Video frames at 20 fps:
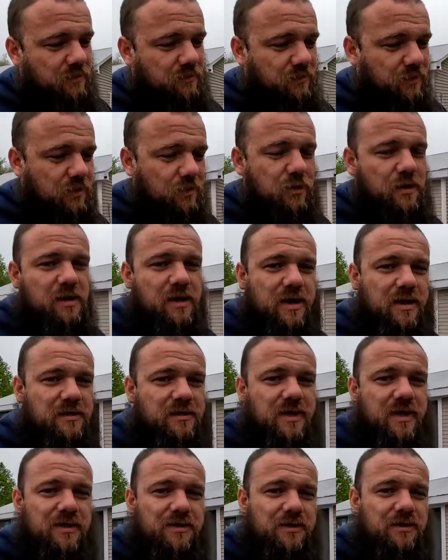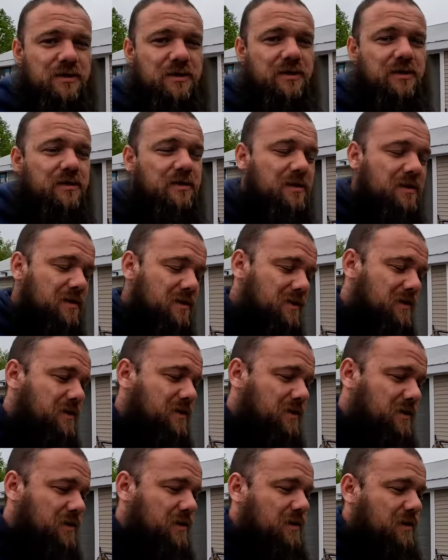lower class actually
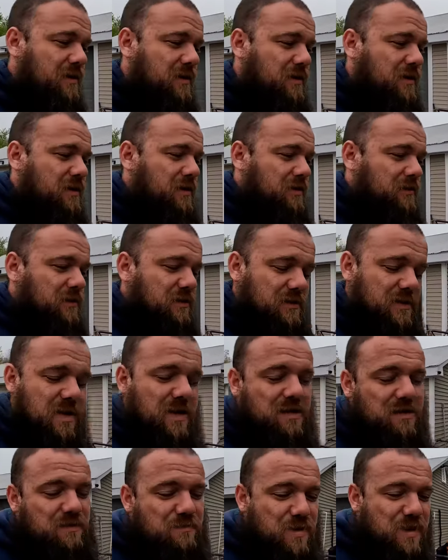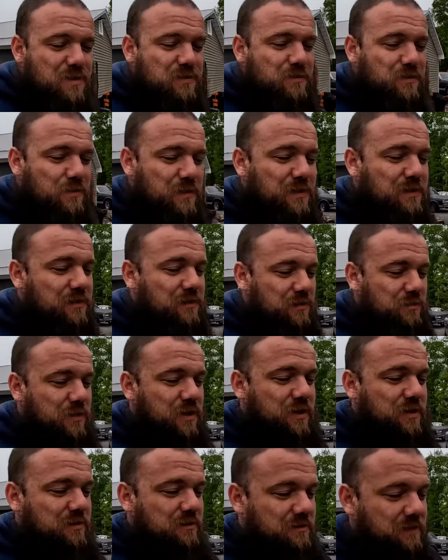decided to mess with me a little
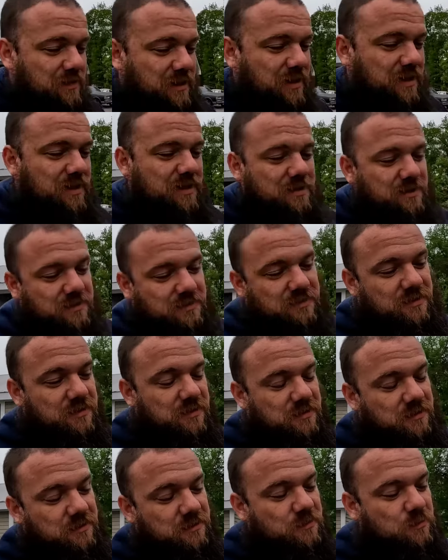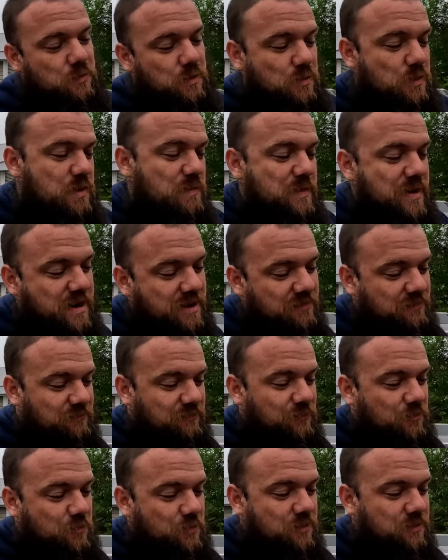bit, and we went back and
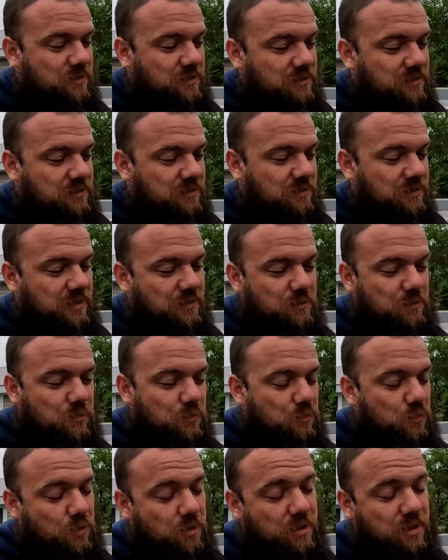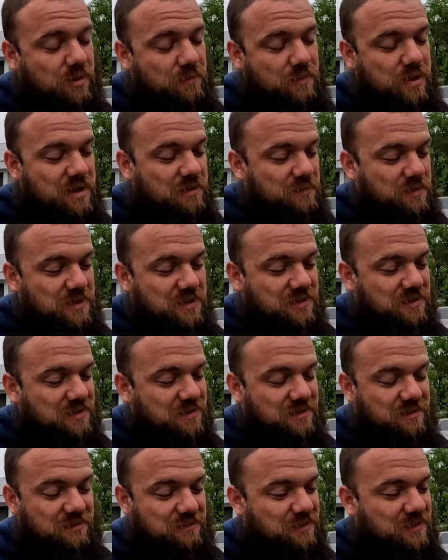forth. They were gonna make me
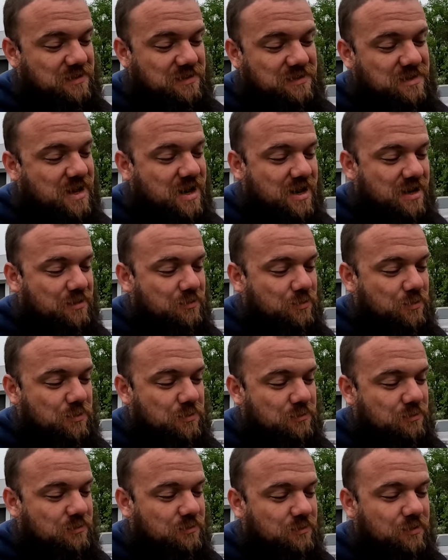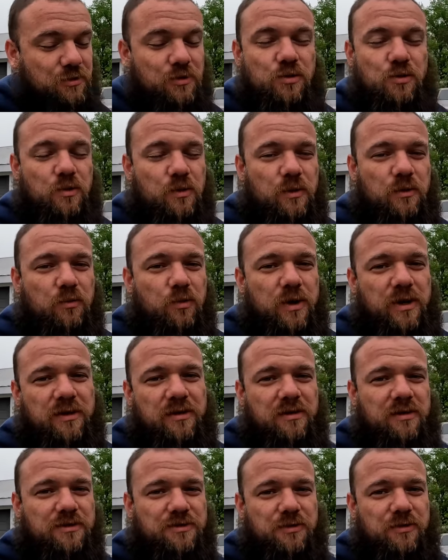to decide on who would win
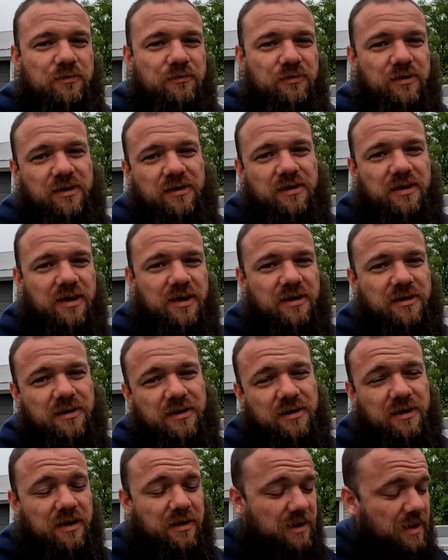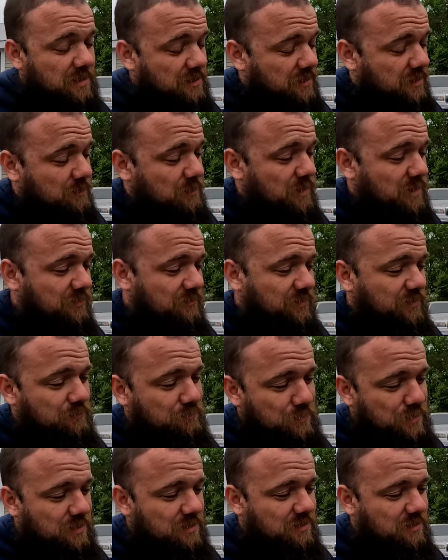the trophy, and they ended up, ended up giving
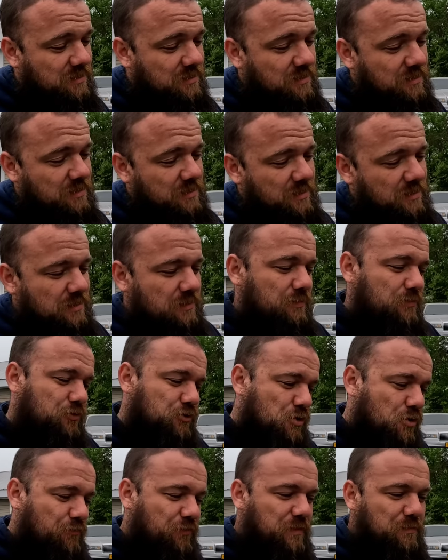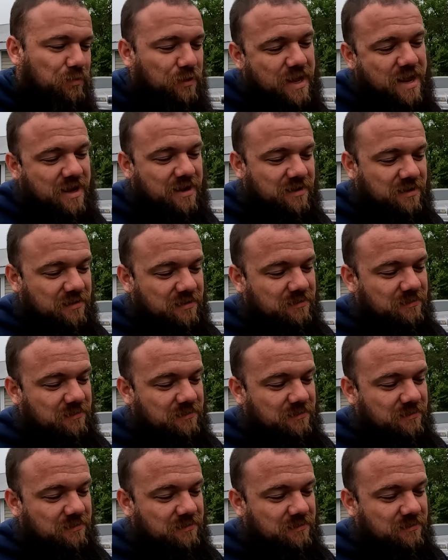me trophy plaque